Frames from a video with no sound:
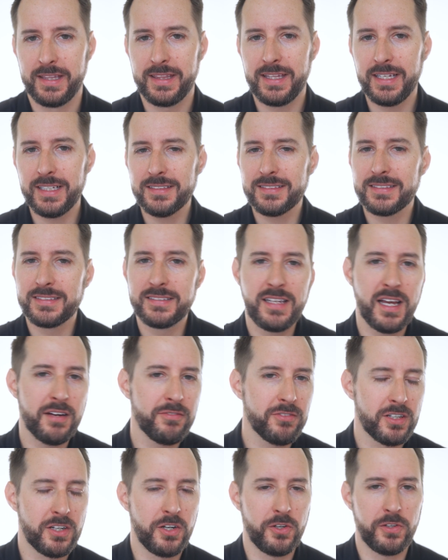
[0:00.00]
Things
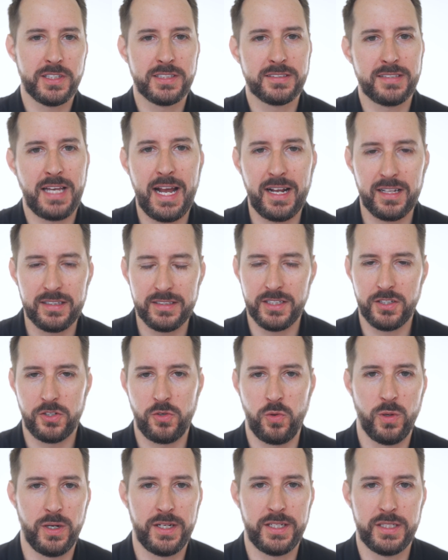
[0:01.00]
never go exactly
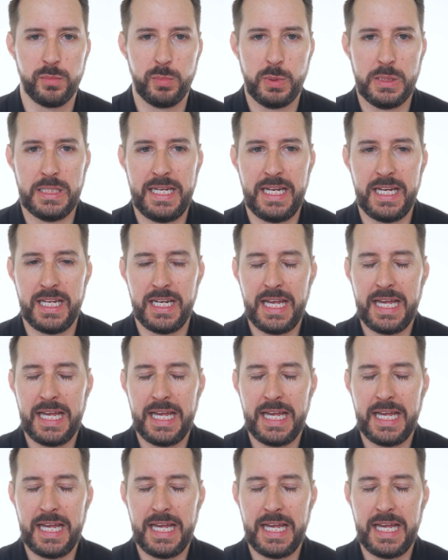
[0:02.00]
according to plan.